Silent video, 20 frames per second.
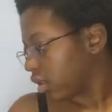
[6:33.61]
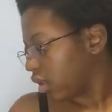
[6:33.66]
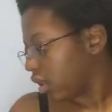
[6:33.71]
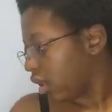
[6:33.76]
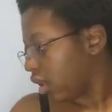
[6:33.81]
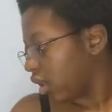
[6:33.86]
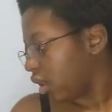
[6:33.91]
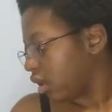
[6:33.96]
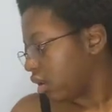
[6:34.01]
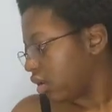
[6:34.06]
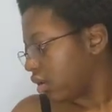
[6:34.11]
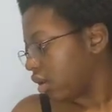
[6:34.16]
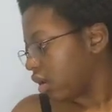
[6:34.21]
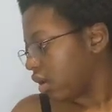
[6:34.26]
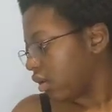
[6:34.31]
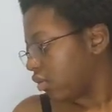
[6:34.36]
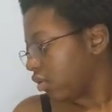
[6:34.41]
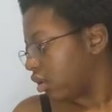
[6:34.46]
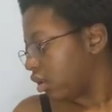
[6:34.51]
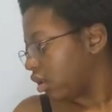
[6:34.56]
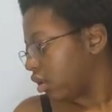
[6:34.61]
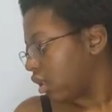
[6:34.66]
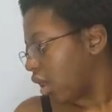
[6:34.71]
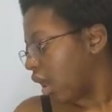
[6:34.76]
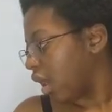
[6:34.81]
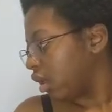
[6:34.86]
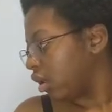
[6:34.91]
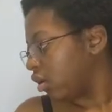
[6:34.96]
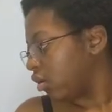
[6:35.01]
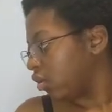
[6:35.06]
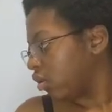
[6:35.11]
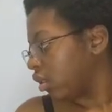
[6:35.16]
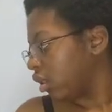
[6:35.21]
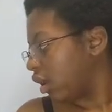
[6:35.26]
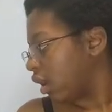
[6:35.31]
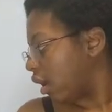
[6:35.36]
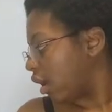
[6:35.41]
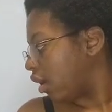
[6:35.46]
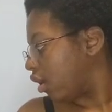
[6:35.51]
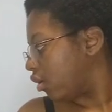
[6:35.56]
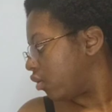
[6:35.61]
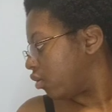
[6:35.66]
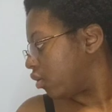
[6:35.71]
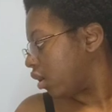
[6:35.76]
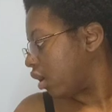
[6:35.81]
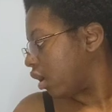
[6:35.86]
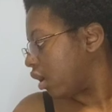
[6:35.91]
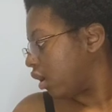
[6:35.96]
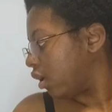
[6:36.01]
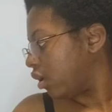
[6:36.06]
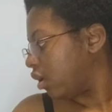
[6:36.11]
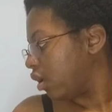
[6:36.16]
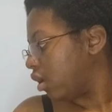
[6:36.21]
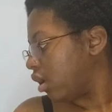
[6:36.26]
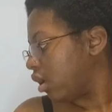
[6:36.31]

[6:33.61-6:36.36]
And I usually air dry.